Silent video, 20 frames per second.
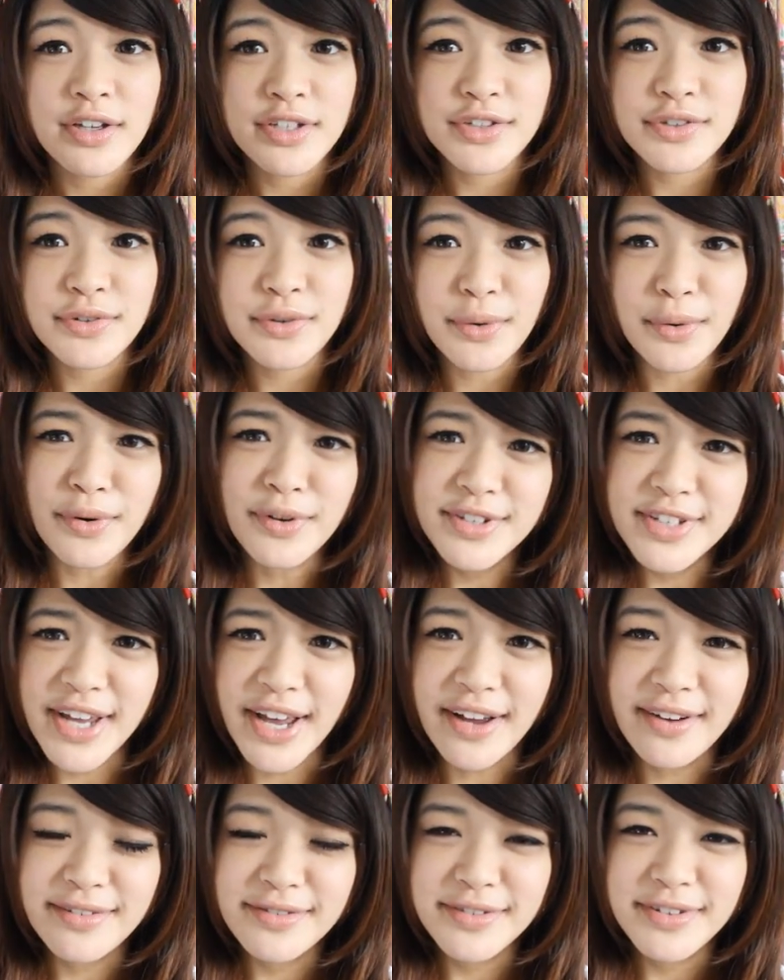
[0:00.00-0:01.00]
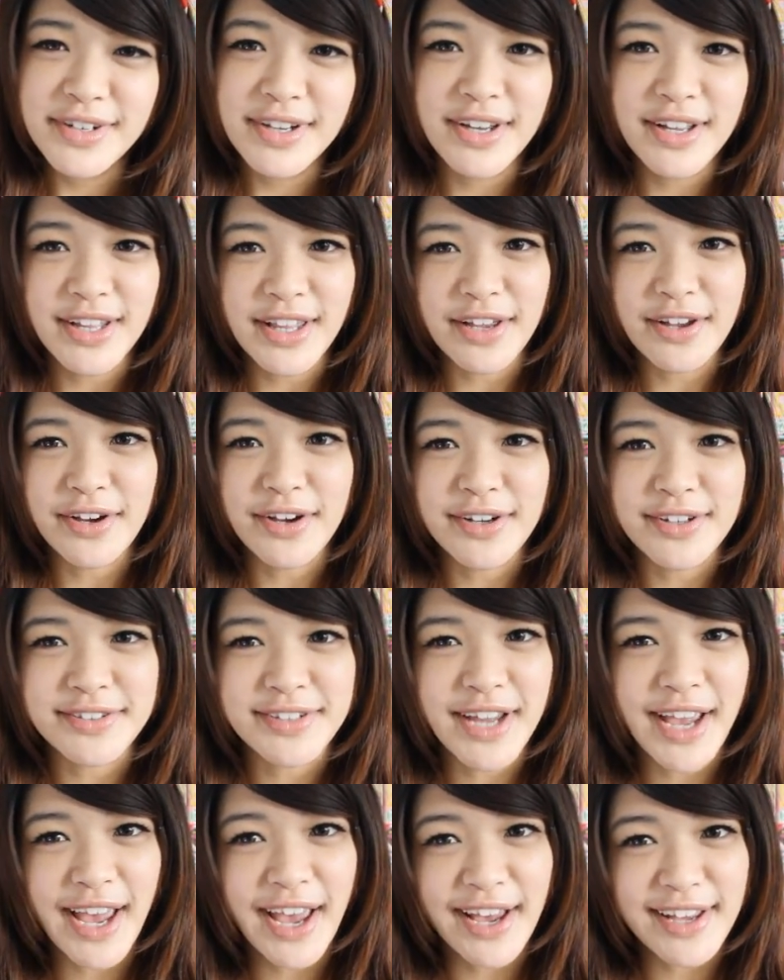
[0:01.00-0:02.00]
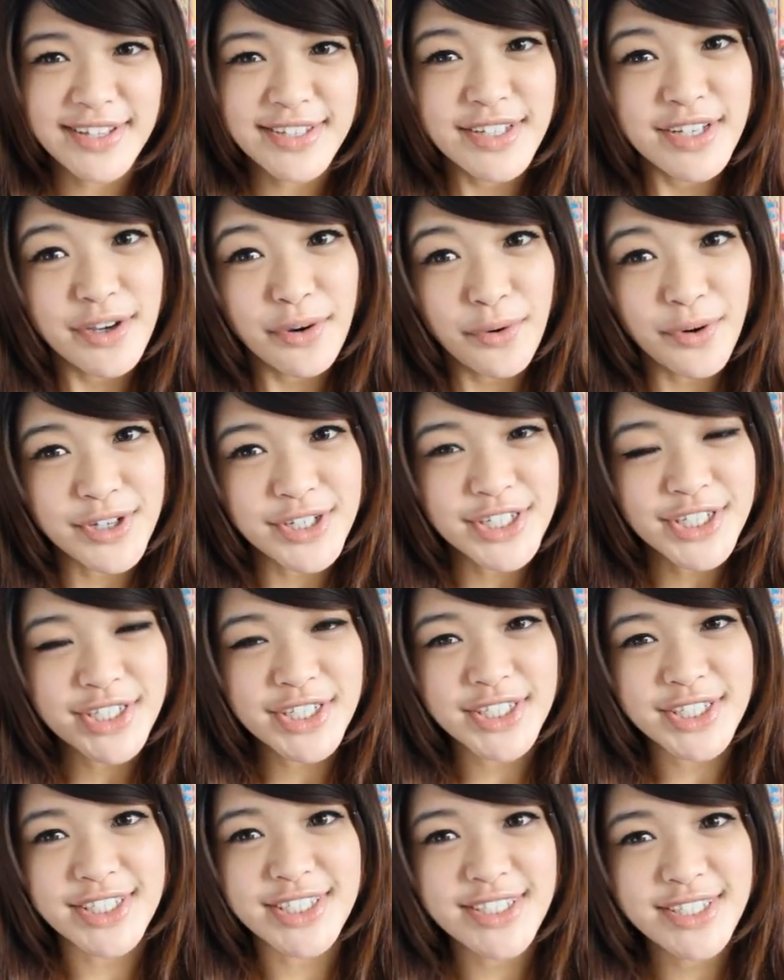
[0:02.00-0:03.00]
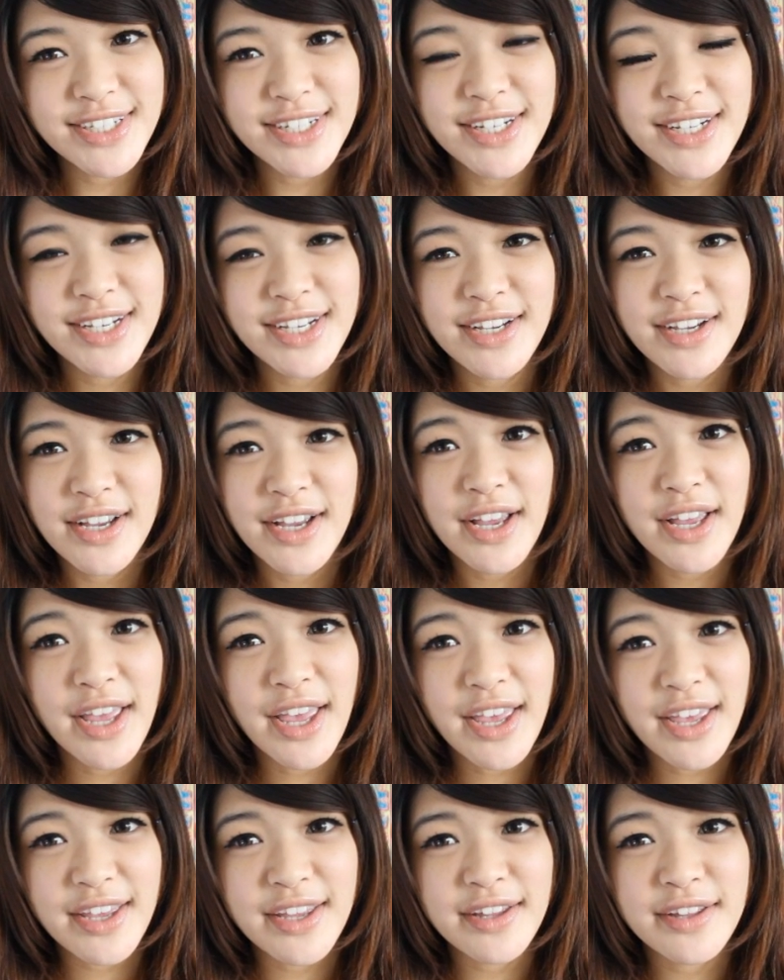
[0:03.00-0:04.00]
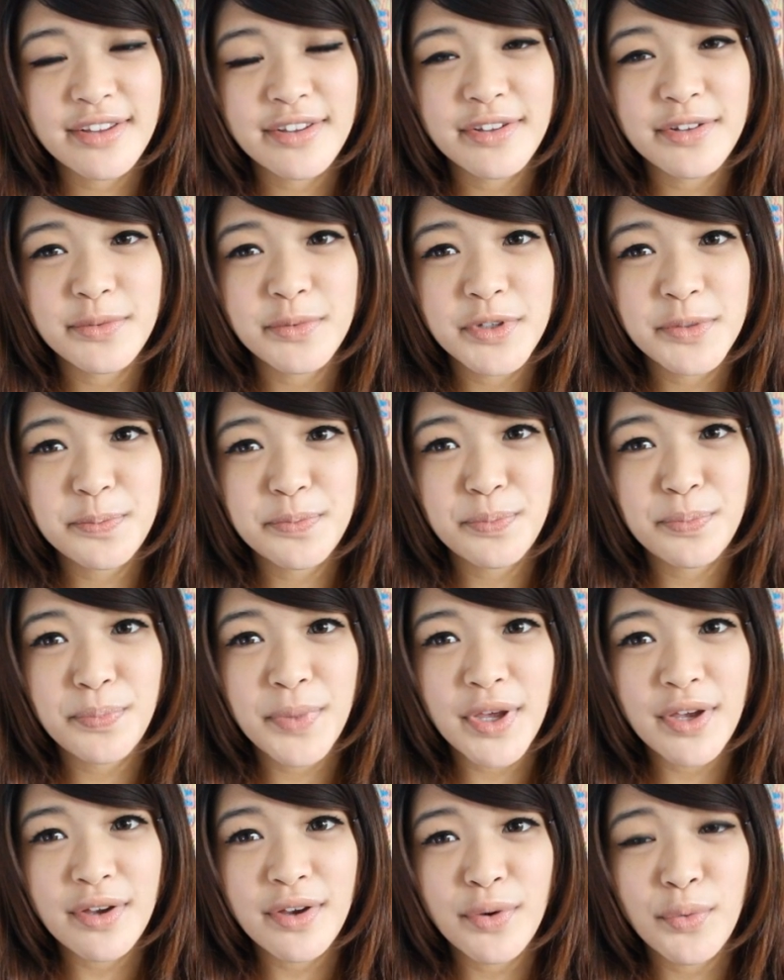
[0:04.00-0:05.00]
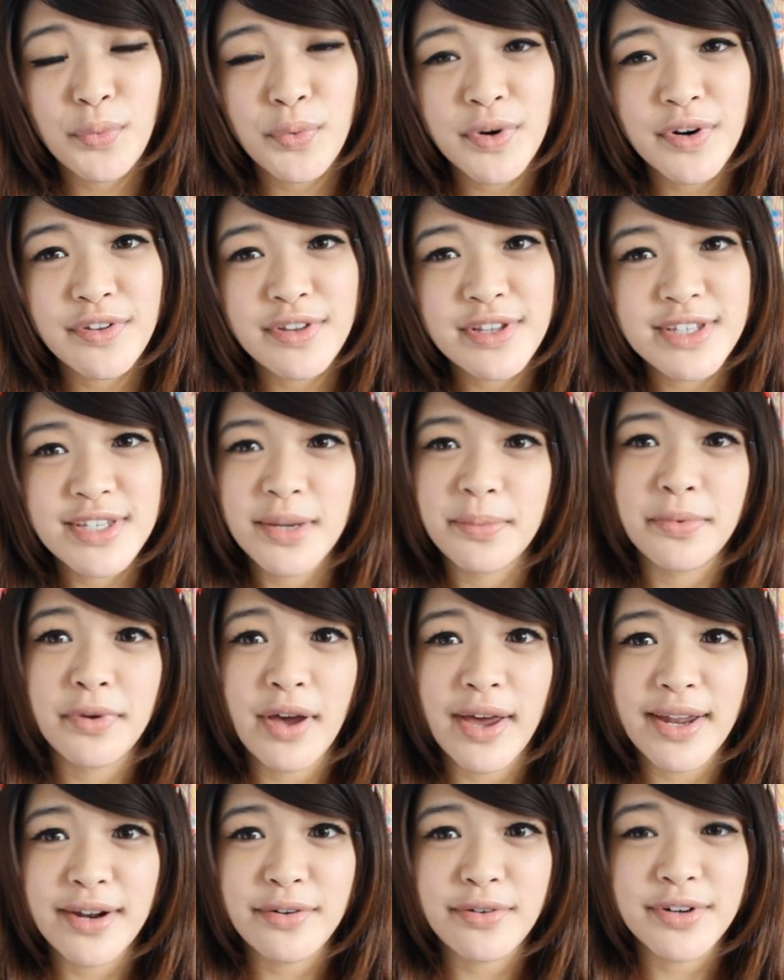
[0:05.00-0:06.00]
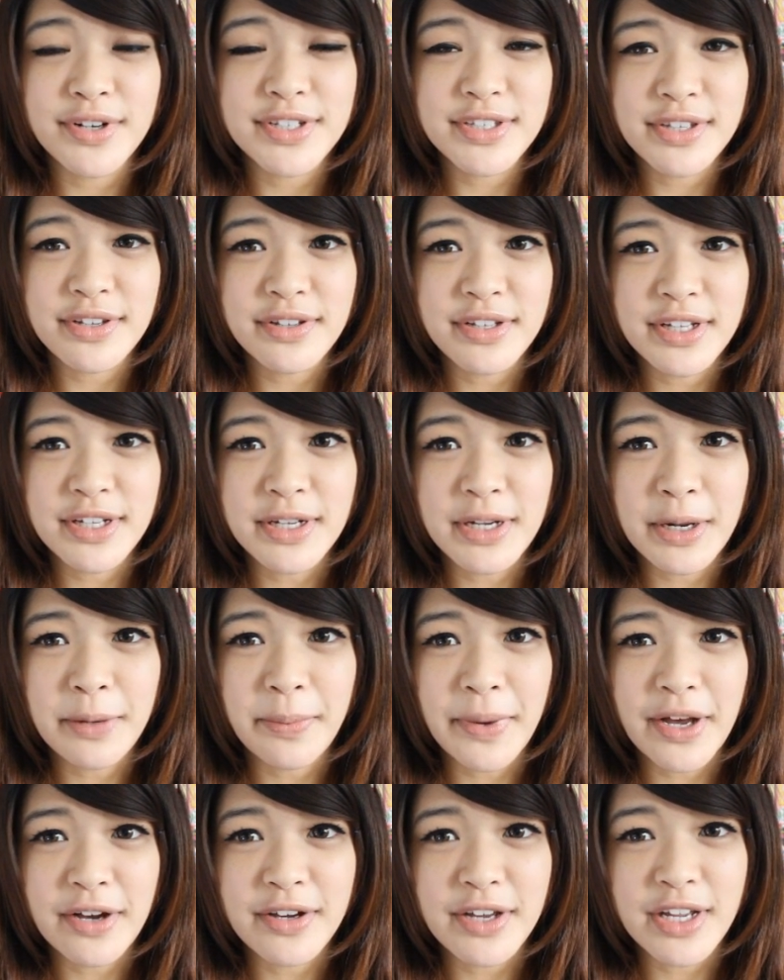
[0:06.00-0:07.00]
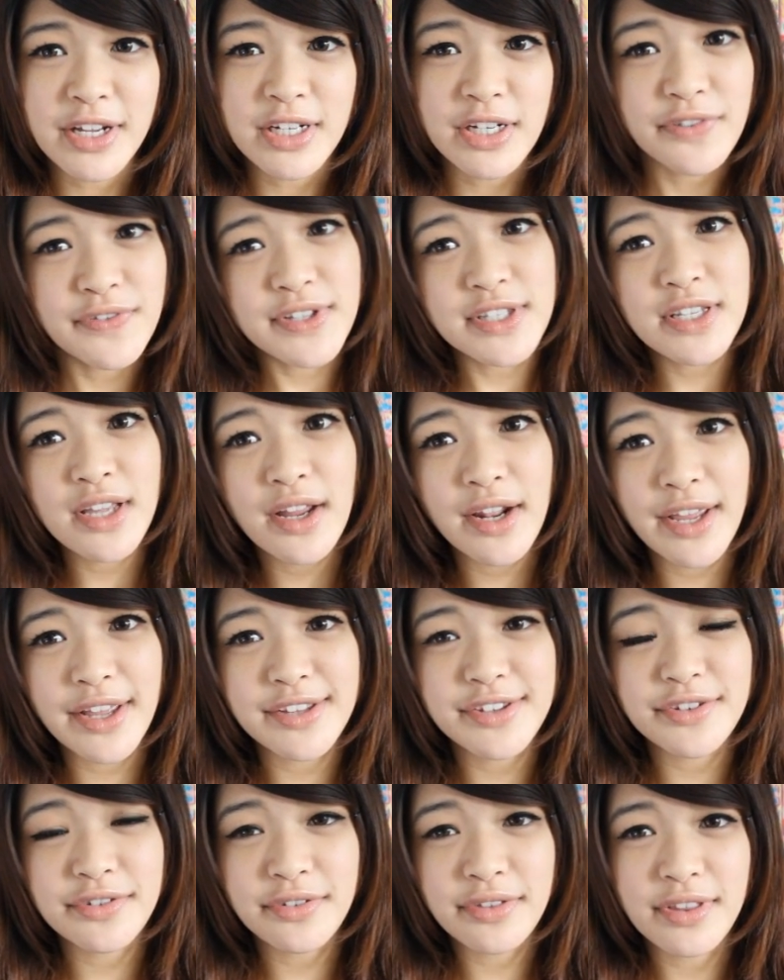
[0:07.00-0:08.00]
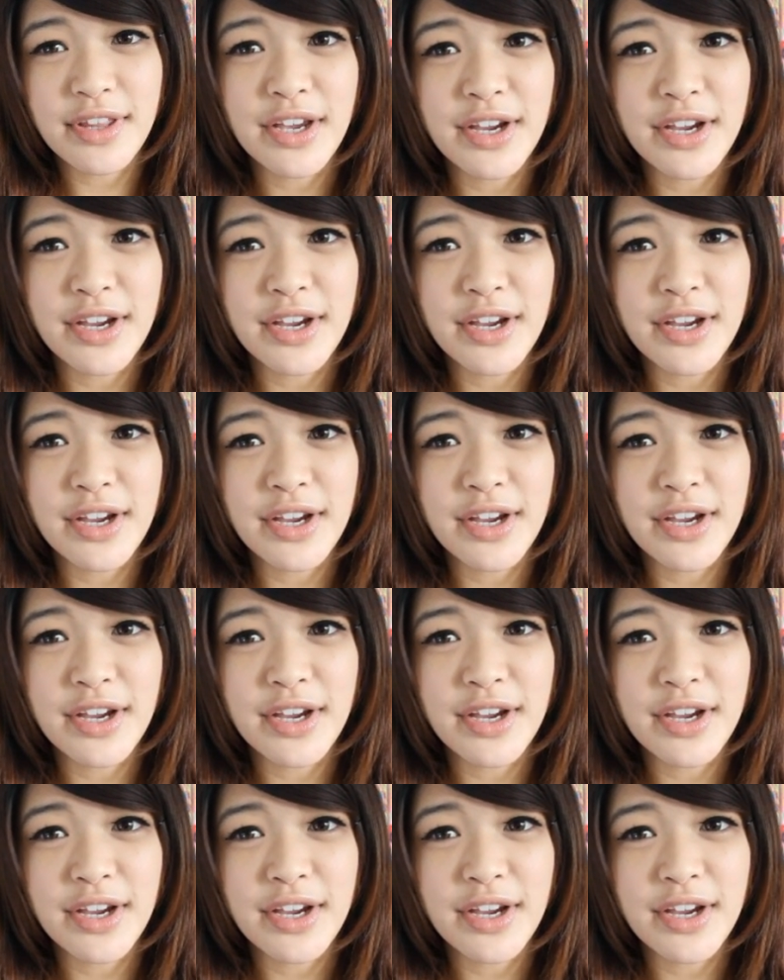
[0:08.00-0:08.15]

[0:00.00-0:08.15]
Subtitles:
scroll down, click on ask a question, and pick one of the subcategories you needed about it, and if it's not answered